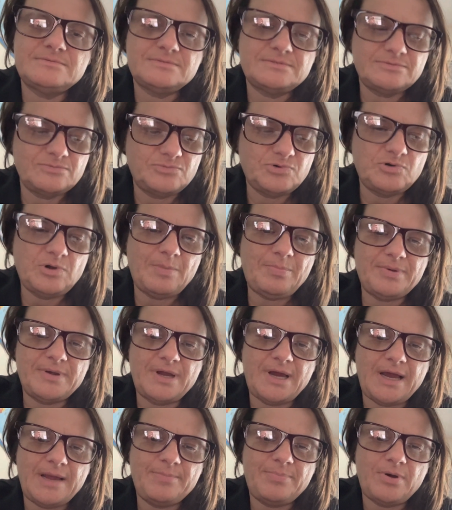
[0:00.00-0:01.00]
grew up in
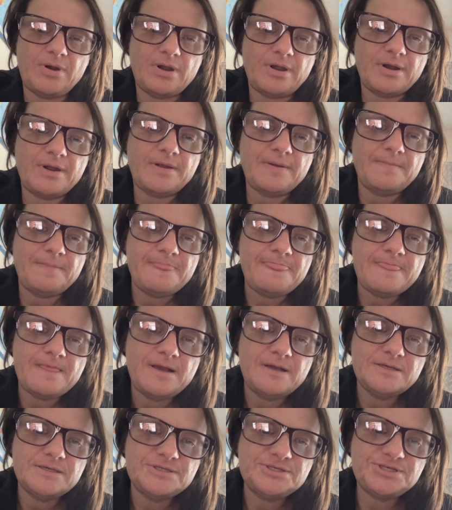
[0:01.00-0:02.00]
High Park.
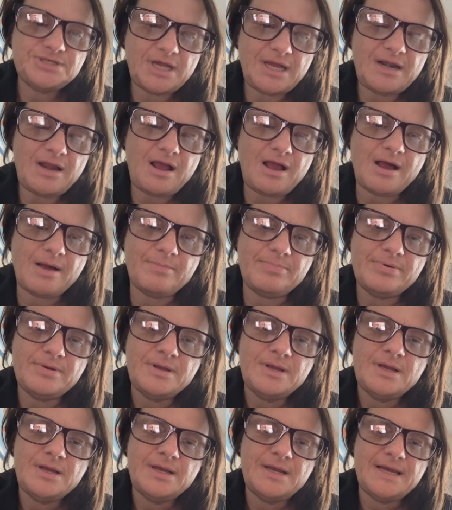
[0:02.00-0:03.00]
Shut up.
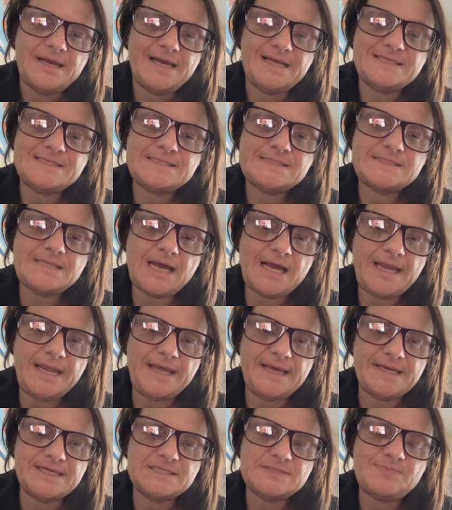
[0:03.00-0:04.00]
It's
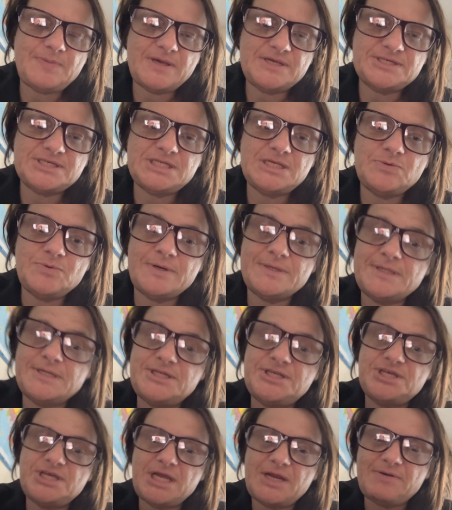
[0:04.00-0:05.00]
stunning, especially when the
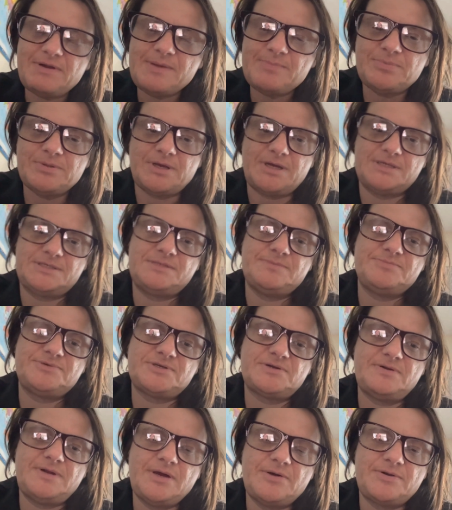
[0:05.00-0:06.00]
cherry blossoms
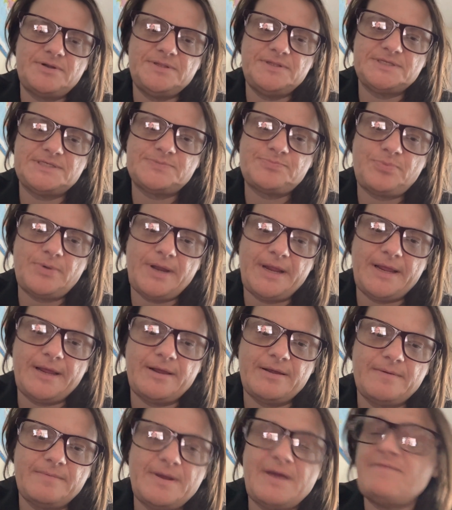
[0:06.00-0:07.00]
are out in the spring.
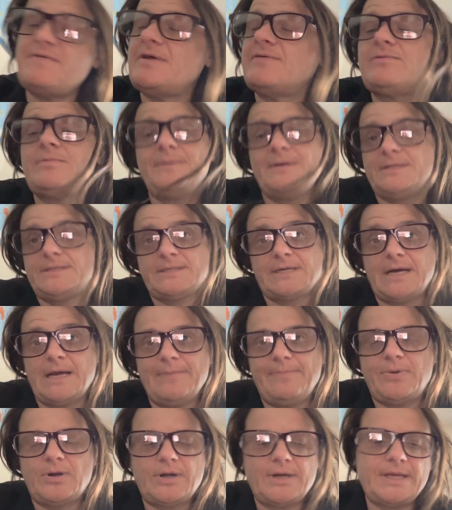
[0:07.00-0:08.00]
I've never been to High
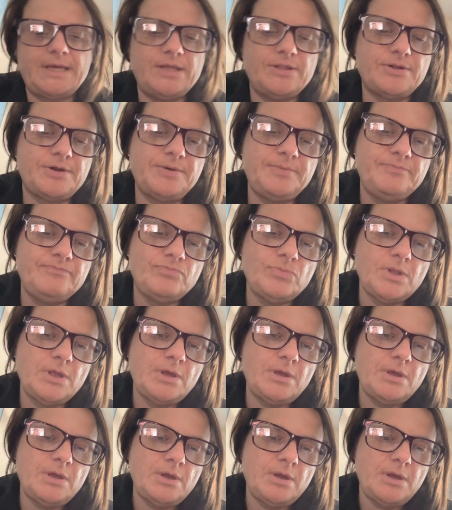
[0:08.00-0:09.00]
Park either.
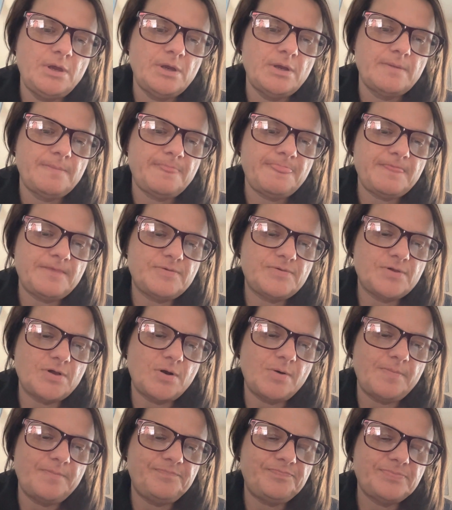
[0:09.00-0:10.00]

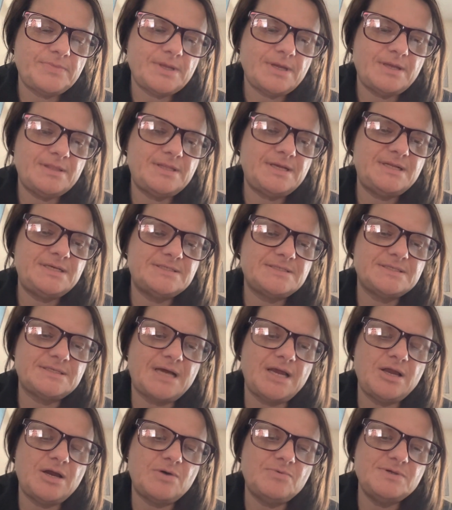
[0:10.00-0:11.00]
So, and then he says,
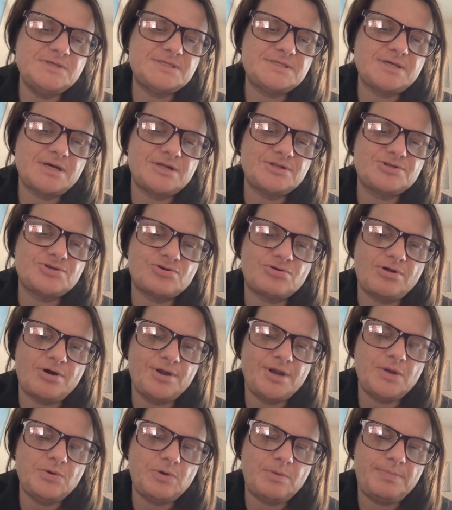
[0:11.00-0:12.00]
I always thought
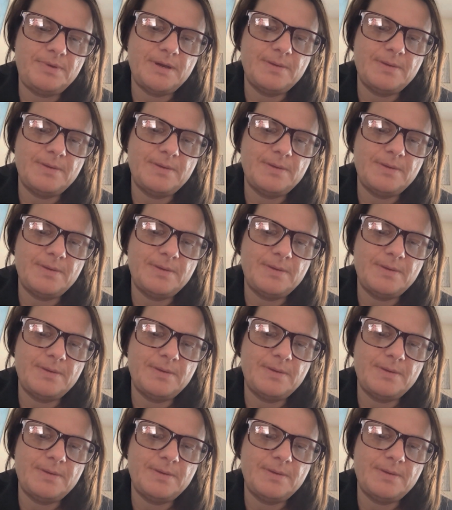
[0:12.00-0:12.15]
Toronto would be a